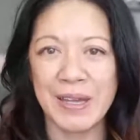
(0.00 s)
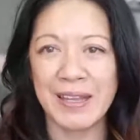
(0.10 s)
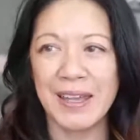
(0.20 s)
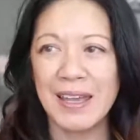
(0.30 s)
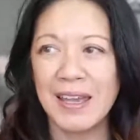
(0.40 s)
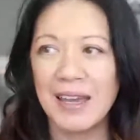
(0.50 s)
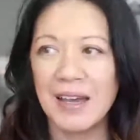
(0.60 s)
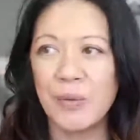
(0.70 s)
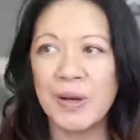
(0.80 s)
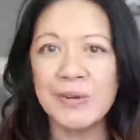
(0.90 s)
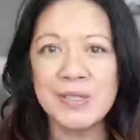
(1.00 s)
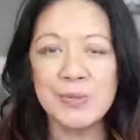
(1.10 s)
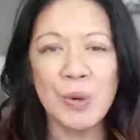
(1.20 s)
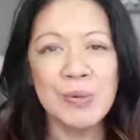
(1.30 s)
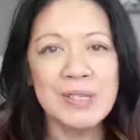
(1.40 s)
What was it
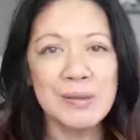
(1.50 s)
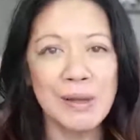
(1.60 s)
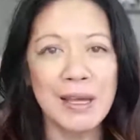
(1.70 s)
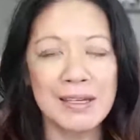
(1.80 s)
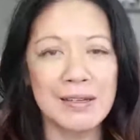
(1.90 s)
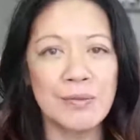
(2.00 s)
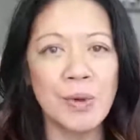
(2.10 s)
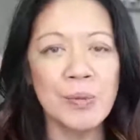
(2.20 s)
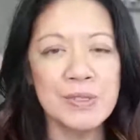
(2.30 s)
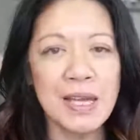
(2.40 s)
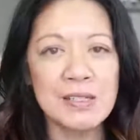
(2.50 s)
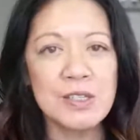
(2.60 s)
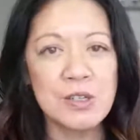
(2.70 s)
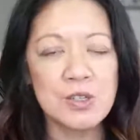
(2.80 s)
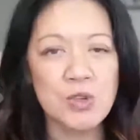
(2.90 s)
like? What was that
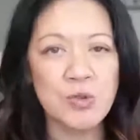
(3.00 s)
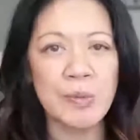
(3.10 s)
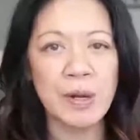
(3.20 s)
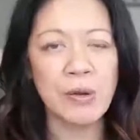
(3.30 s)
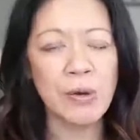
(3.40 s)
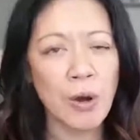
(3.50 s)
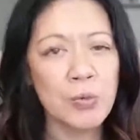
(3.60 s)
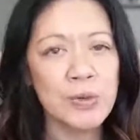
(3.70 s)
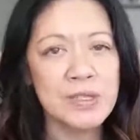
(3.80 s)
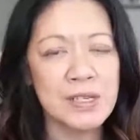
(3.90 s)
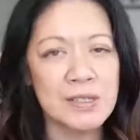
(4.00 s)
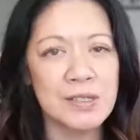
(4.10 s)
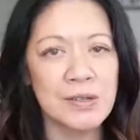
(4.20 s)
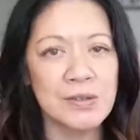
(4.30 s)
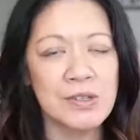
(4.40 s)
disagreement? How hard was it to
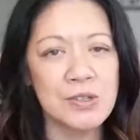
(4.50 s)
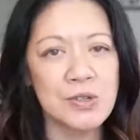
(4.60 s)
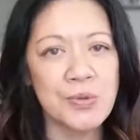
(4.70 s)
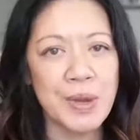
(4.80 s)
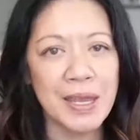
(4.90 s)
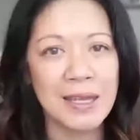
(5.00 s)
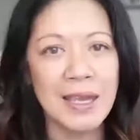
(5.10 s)
disagree?